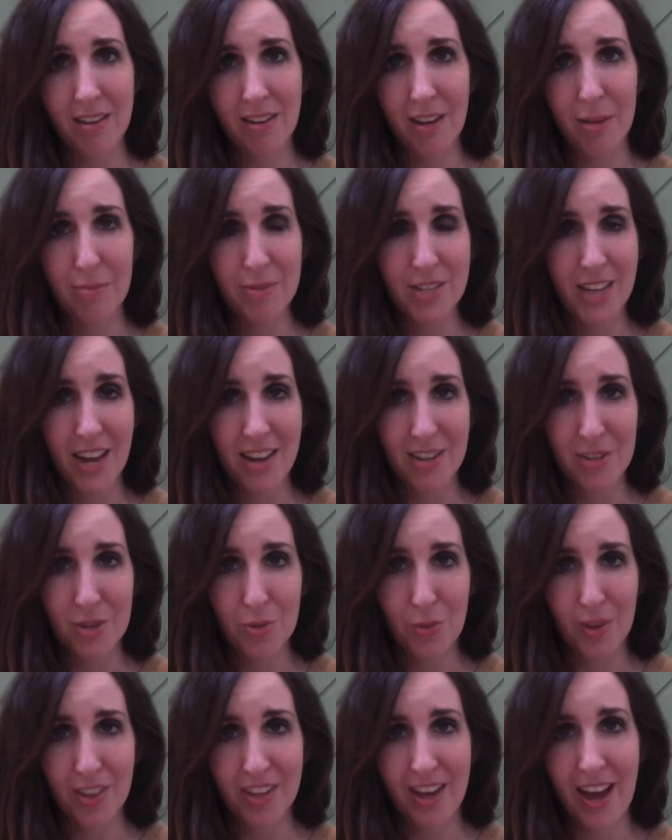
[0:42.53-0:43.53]
obsessed
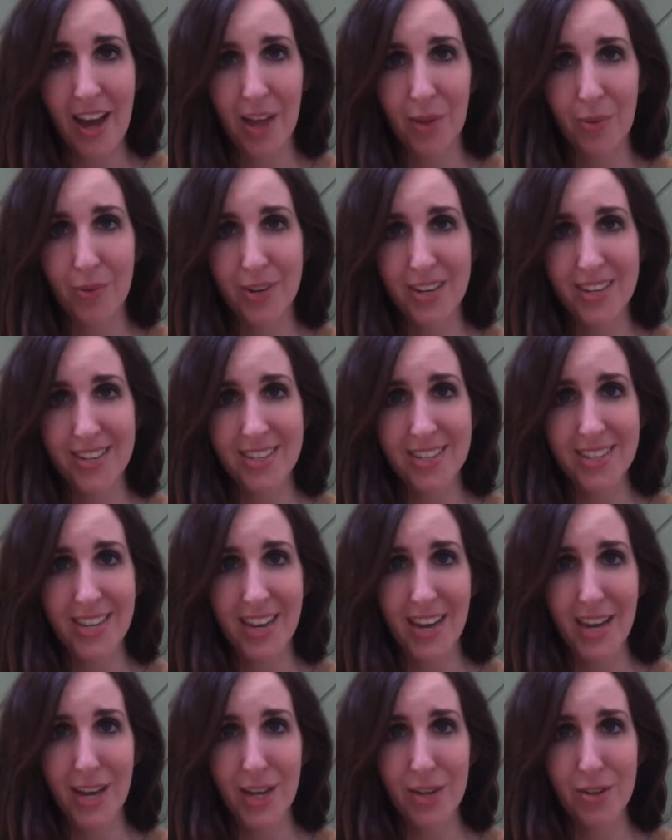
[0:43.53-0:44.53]
with calories
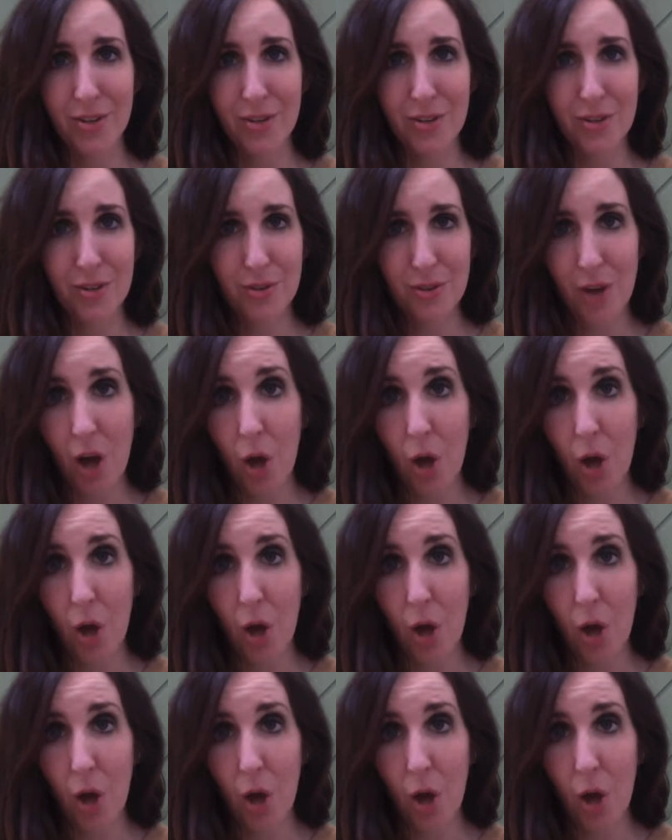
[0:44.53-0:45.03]
and